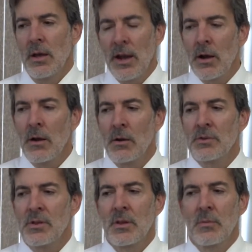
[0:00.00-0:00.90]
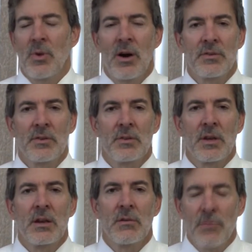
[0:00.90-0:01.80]
errors that bosses
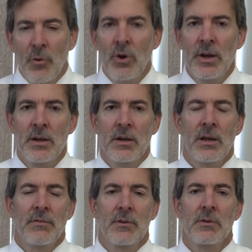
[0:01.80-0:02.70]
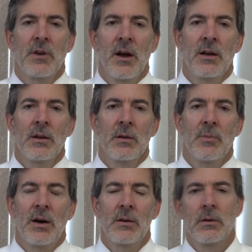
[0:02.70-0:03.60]
can avoid if they're taught
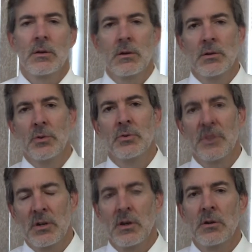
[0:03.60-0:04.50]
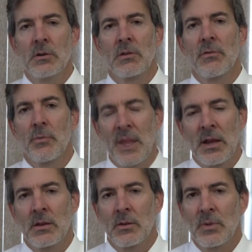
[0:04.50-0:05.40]
about do's and don'ts for
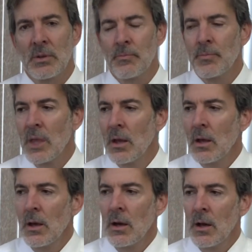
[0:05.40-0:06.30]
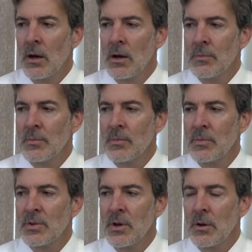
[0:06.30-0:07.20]
management.
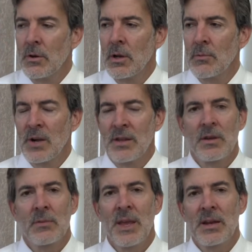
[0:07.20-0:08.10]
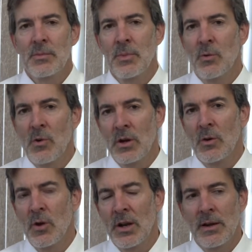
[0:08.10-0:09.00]
And when I say management
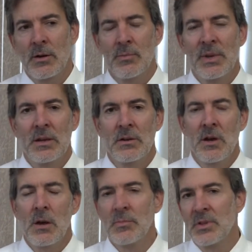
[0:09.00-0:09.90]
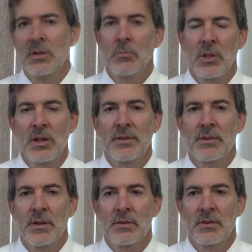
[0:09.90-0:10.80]
101, I don't mean dumb,
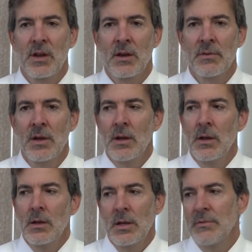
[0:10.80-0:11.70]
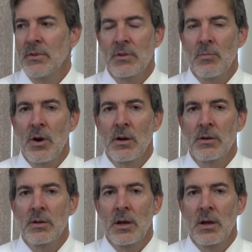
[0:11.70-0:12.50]
simplistic stuff. Even smart,